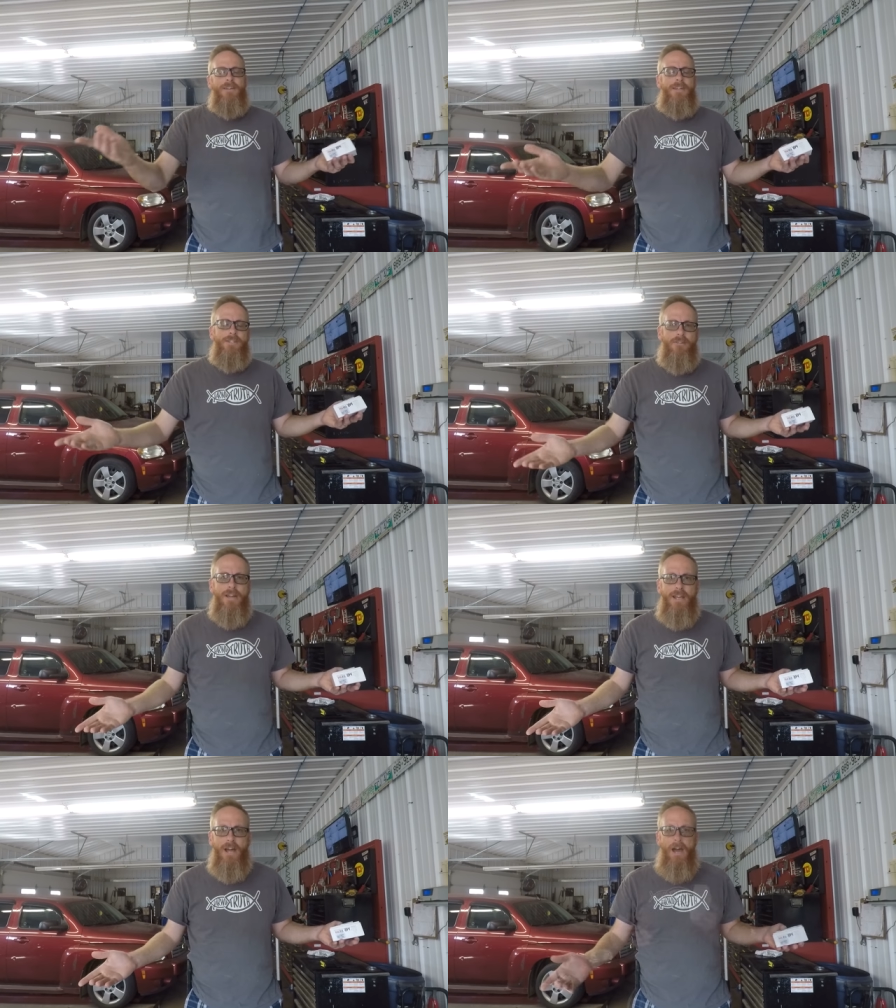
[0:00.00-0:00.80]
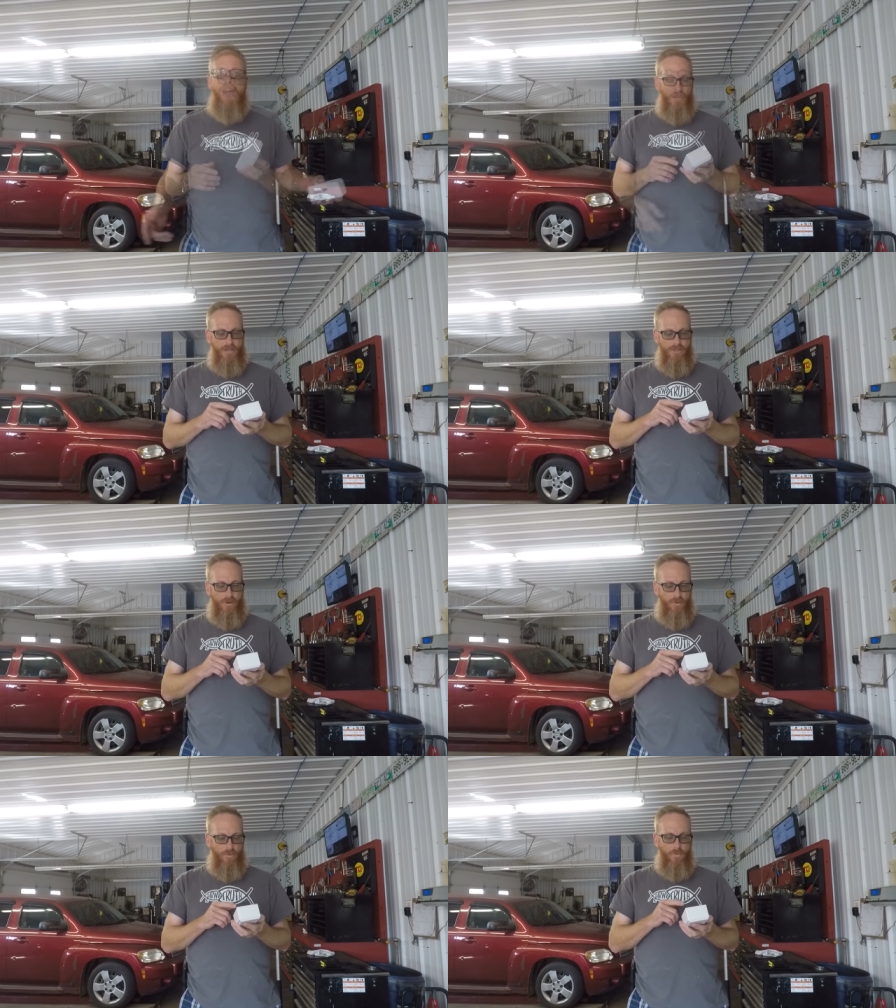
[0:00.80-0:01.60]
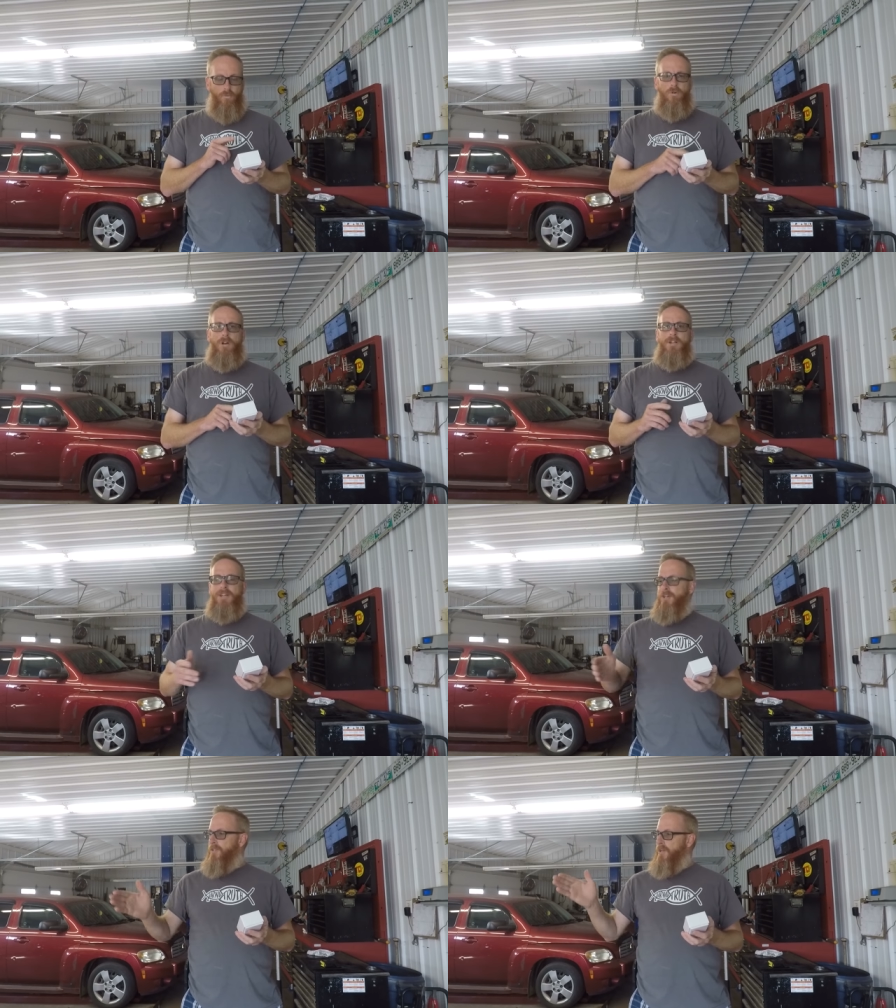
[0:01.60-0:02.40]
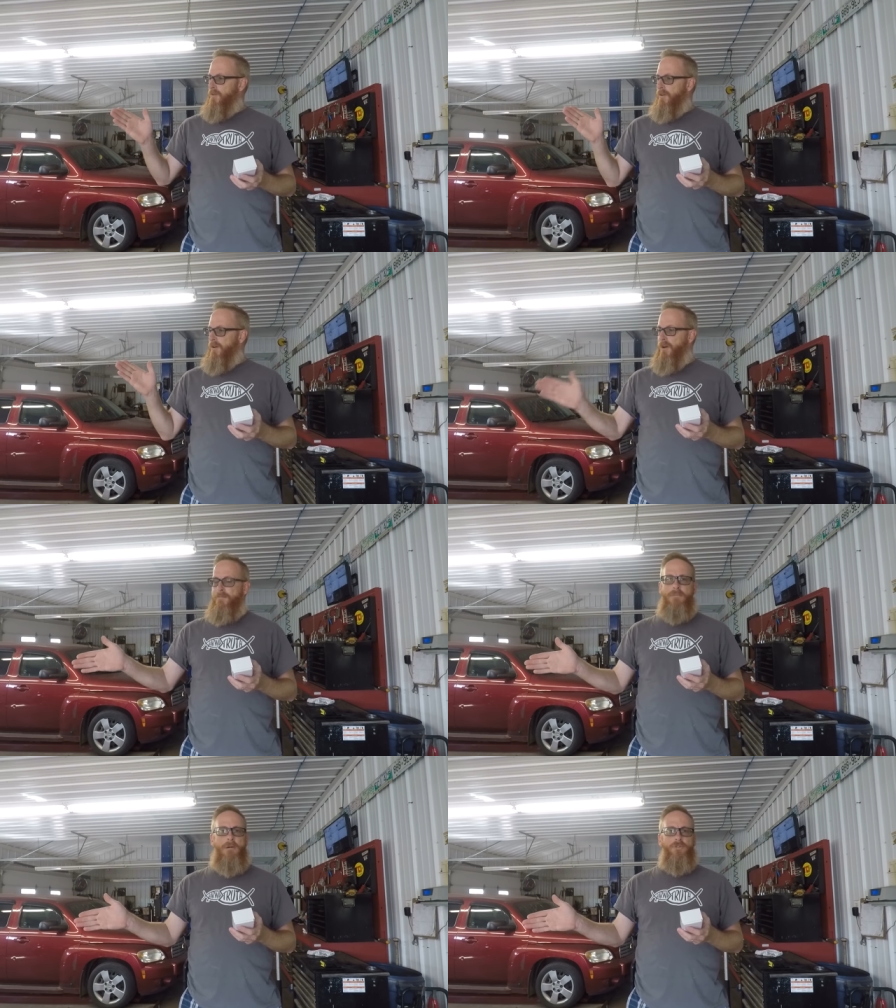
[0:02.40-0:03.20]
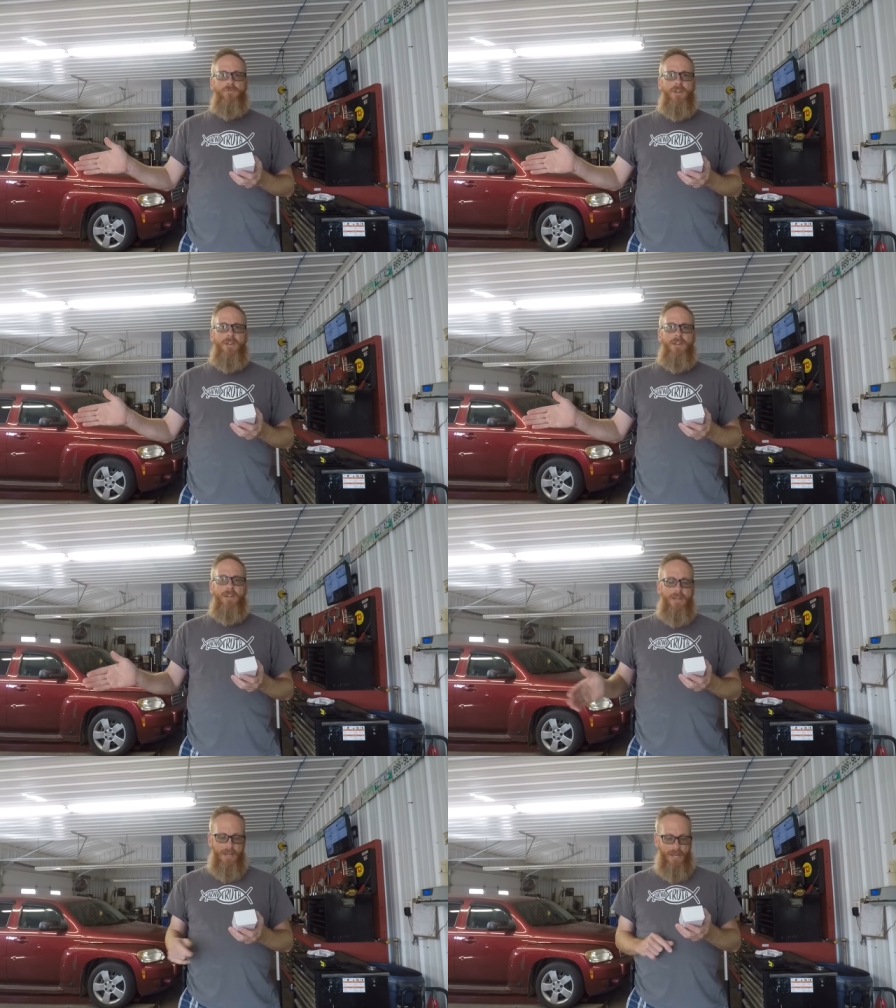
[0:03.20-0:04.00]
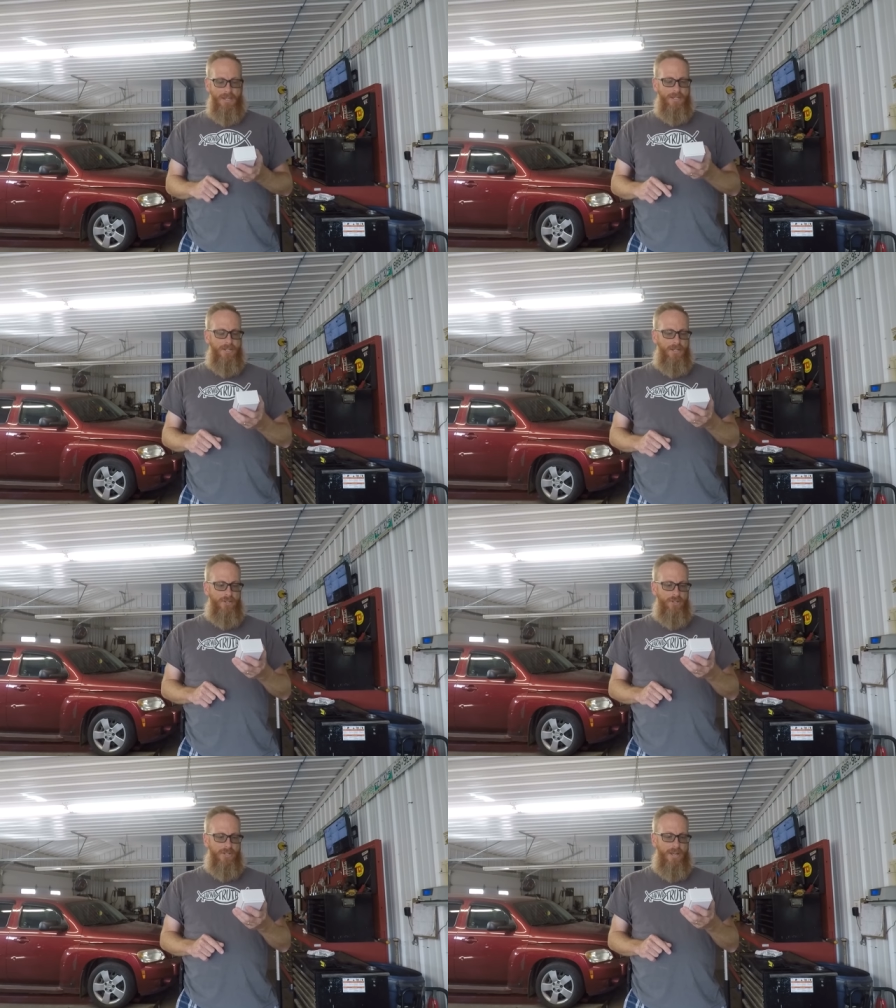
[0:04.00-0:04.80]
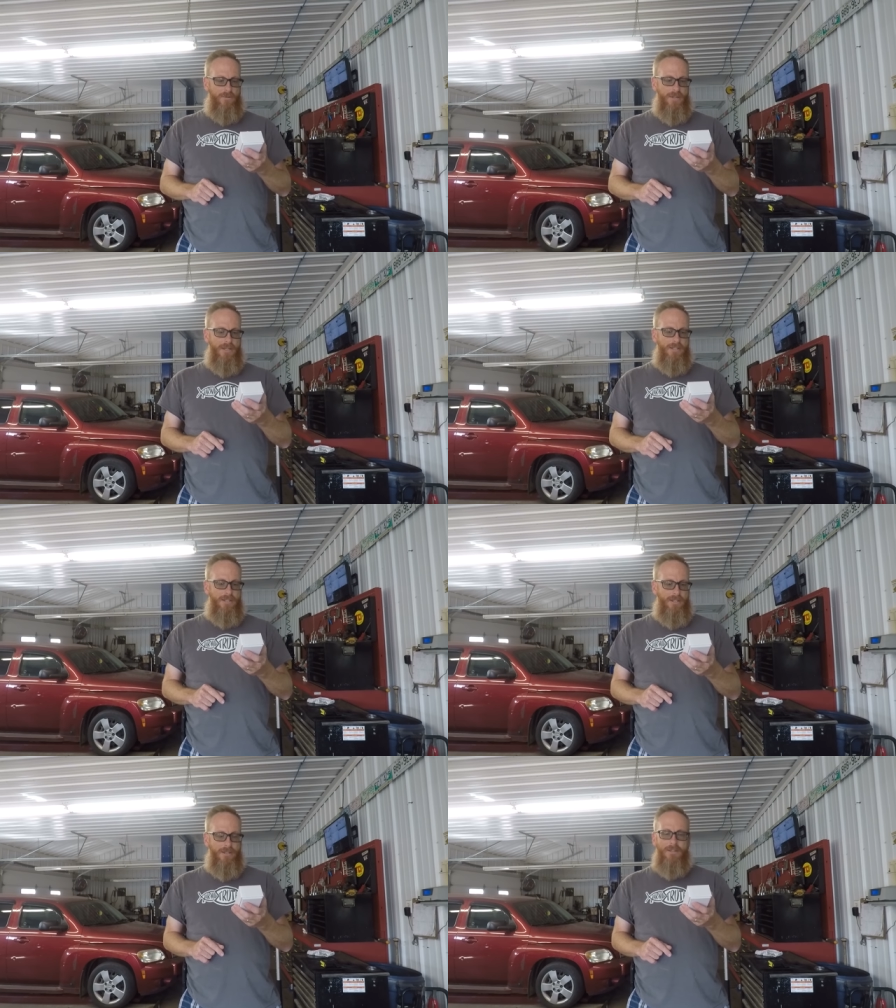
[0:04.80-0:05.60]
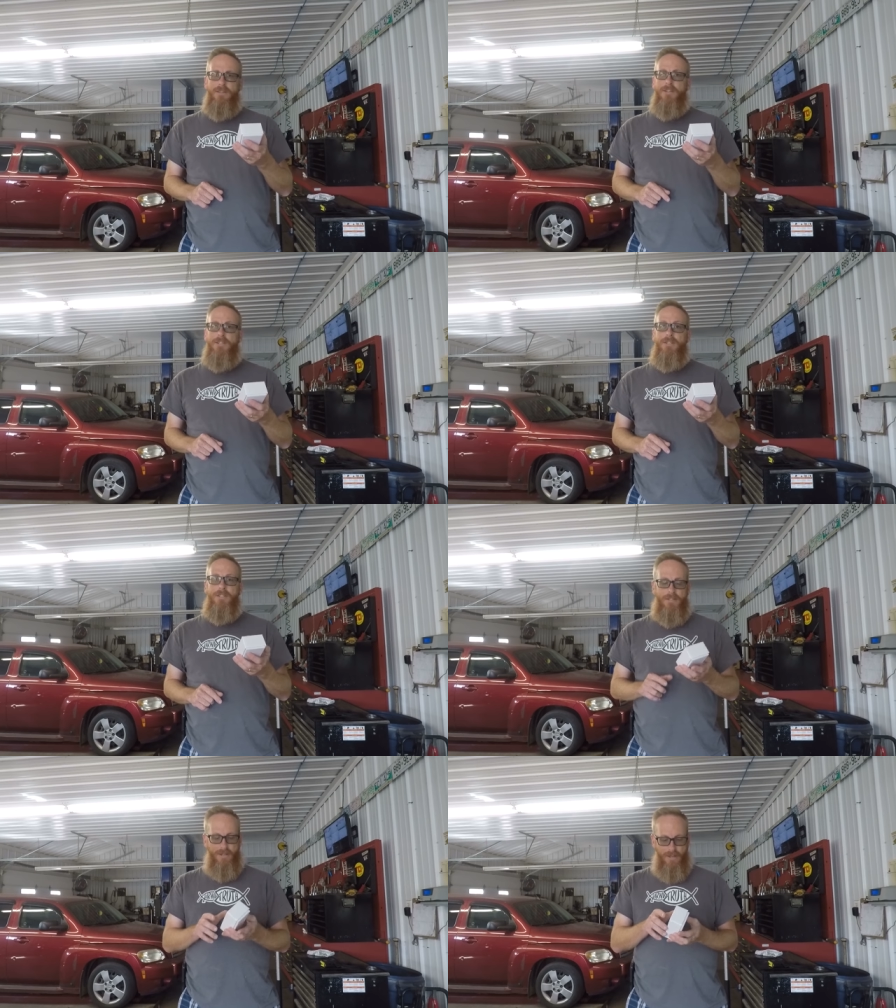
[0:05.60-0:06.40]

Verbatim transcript: He's a great guy. So we're gonna test it out on Mama's rig and see just how easy this is.